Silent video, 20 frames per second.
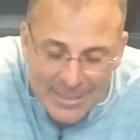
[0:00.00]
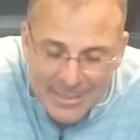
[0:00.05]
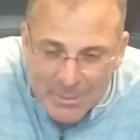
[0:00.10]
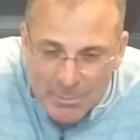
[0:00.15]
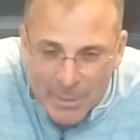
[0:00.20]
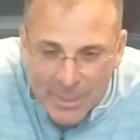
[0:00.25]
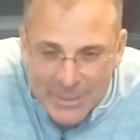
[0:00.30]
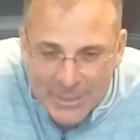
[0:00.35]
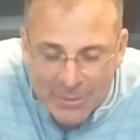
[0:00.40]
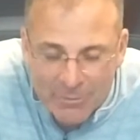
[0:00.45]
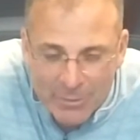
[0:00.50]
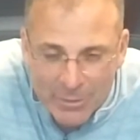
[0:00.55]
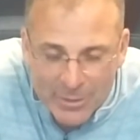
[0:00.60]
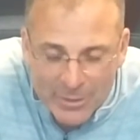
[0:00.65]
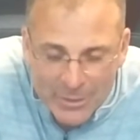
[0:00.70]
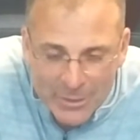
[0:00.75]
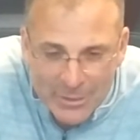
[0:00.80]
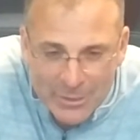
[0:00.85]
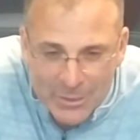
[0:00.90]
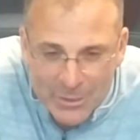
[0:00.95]
it's amazing if you,
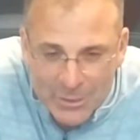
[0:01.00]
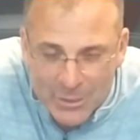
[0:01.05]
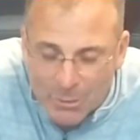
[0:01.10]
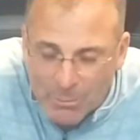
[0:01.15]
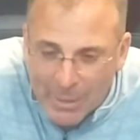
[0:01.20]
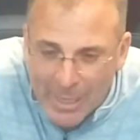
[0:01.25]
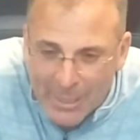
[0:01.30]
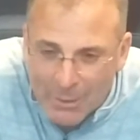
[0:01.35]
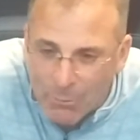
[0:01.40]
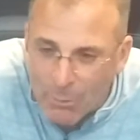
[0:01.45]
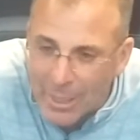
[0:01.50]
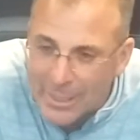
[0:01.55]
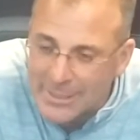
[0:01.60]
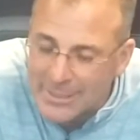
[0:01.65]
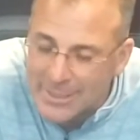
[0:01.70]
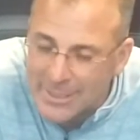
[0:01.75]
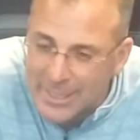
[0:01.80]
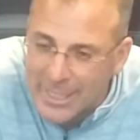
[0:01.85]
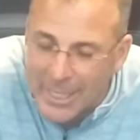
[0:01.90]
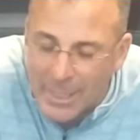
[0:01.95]
just go back and watch
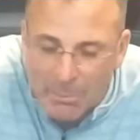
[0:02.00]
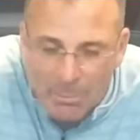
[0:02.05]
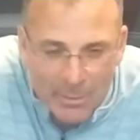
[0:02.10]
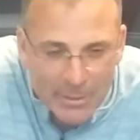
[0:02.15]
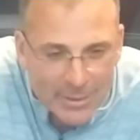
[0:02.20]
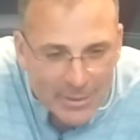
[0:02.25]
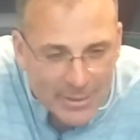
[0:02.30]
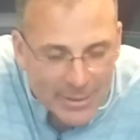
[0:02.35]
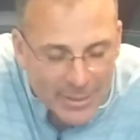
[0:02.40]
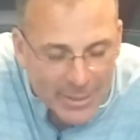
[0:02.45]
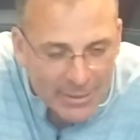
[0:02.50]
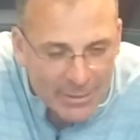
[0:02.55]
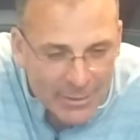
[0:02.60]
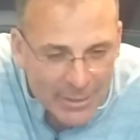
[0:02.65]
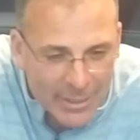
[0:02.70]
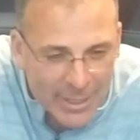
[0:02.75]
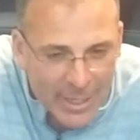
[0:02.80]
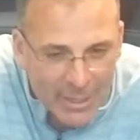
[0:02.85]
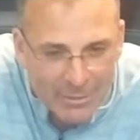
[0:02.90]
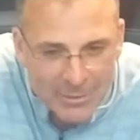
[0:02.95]
the tape. You
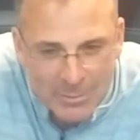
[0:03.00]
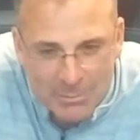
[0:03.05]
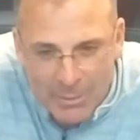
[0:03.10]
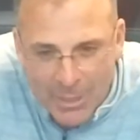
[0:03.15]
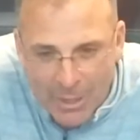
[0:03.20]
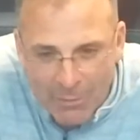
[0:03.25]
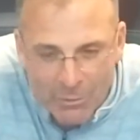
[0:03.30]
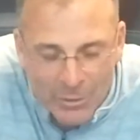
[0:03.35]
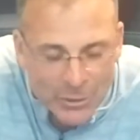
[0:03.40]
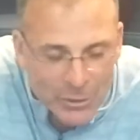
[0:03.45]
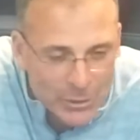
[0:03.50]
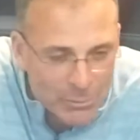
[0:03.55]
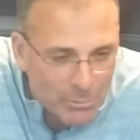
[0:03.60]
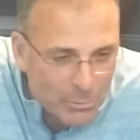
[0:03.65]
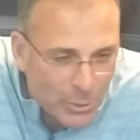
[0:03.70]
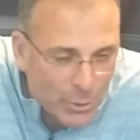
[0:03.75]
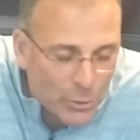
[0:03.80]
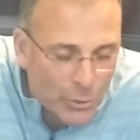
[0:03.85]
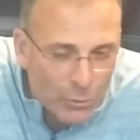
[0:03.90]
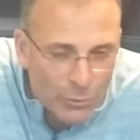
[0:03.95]
look at how some coverages
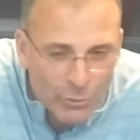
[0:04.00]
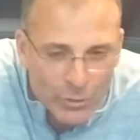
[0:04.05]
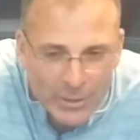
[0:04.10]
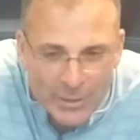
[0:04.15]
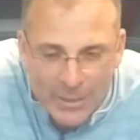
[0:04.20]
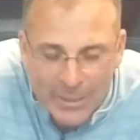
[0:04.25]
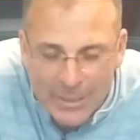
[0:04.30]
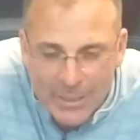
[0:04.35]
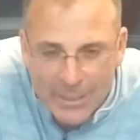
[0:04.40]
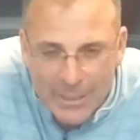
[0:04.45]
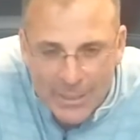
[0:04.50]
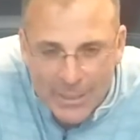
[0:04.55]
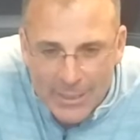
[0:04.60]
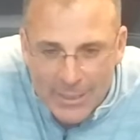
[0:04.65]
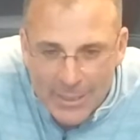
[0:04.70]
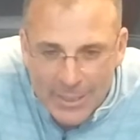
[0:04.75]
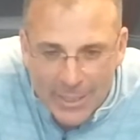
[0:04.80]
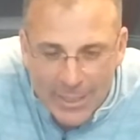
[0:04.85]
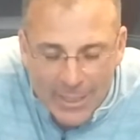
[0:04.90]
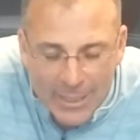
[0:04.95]
move, and
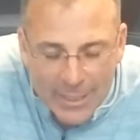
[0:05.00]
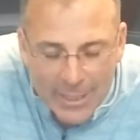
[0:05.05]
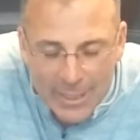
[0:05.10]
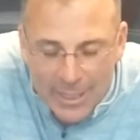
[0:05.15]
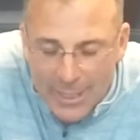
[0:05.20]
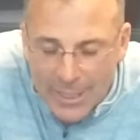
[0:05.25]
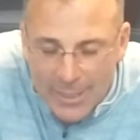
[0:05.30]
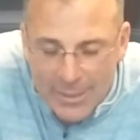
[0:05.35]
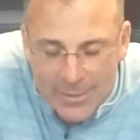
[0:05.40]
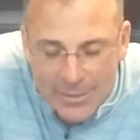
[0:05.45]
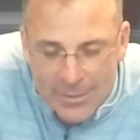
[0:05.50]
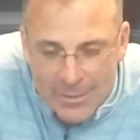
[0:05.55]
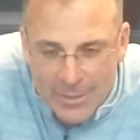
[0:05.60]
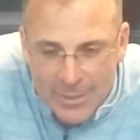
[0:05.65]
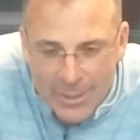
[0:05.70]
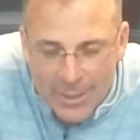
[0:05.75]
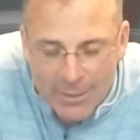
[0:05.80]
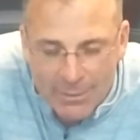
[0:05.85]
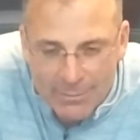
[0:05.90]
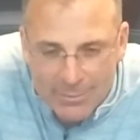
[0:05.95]

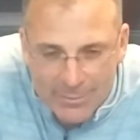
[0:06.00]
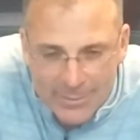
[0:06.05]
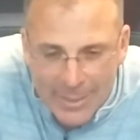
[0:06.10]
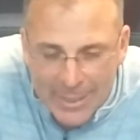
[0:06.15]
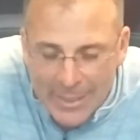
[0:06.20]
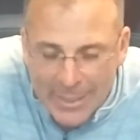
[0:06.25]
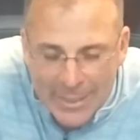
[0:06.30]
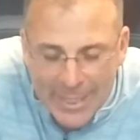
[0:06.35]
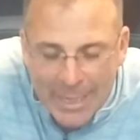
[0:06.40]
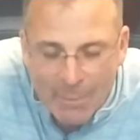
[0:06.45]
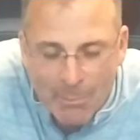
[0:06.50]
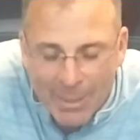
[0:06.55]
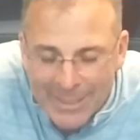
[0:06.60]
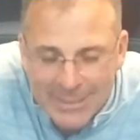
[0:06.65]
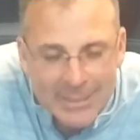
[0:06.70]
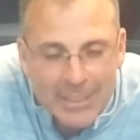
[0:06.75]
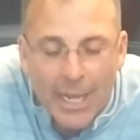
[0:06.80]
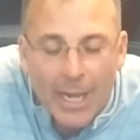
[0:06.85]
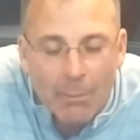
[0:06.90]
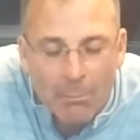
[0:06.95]
you know, they
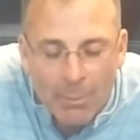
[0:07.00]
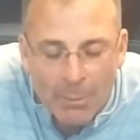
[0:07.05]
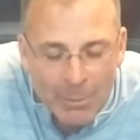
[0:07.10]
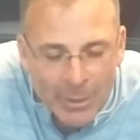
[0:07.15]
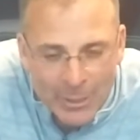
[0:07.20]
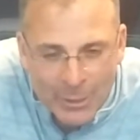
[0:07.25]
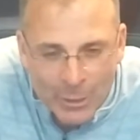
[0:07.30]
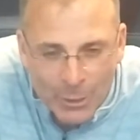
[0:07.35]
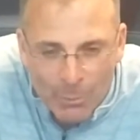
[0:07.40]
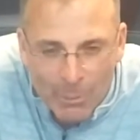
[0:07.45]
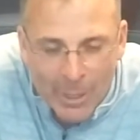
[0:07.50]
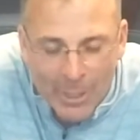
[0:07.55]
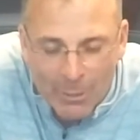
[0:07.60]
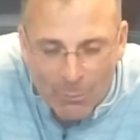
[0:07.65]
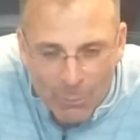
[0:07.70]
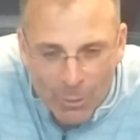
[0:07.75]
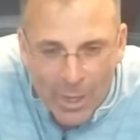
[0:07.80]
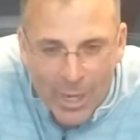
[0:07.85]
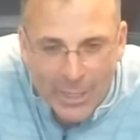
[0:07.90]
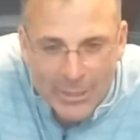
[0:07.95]
messed up. I mean, you go back
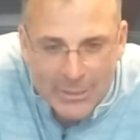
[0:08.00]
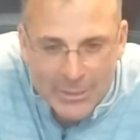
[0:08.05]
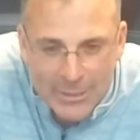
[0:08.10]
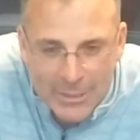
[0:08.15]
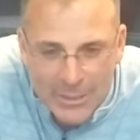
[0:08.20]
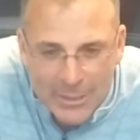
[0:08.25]
and watch,